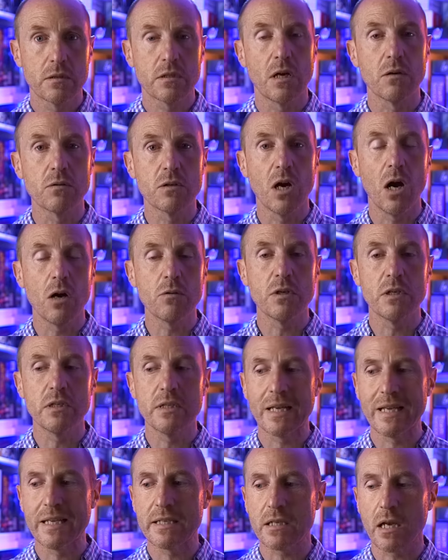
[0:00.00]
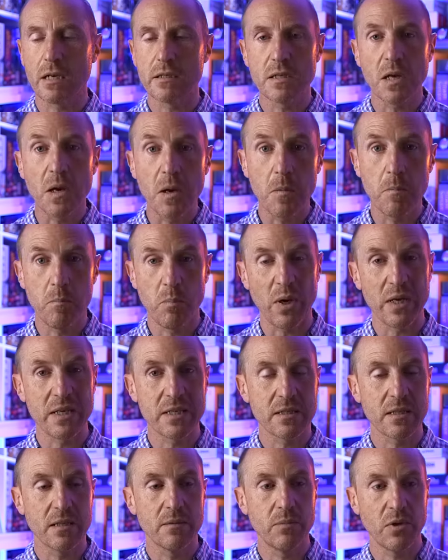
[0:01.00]
So, Conan is a
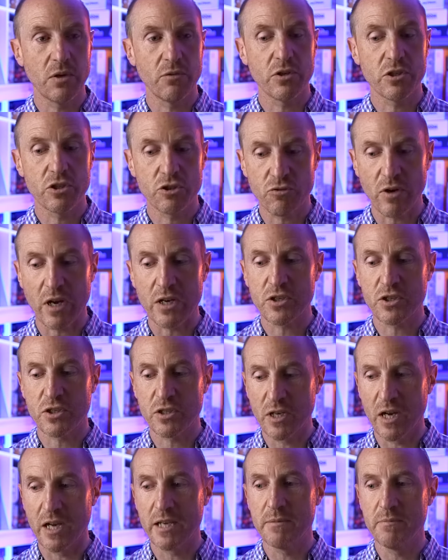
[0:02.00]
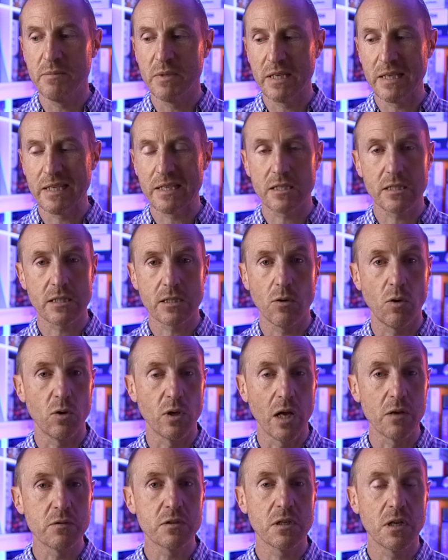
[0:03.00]
turn-based Ameritrash game. It's got
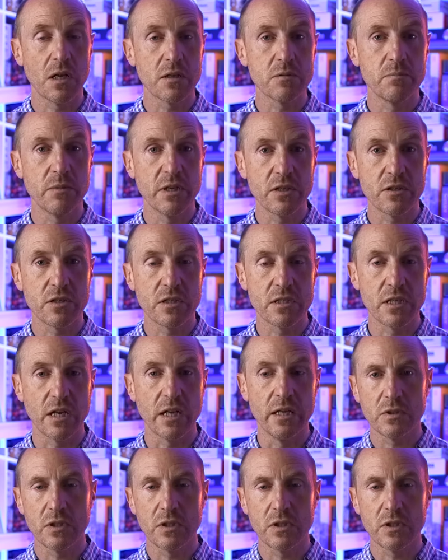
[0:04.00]
loads and loads of miniatures in it.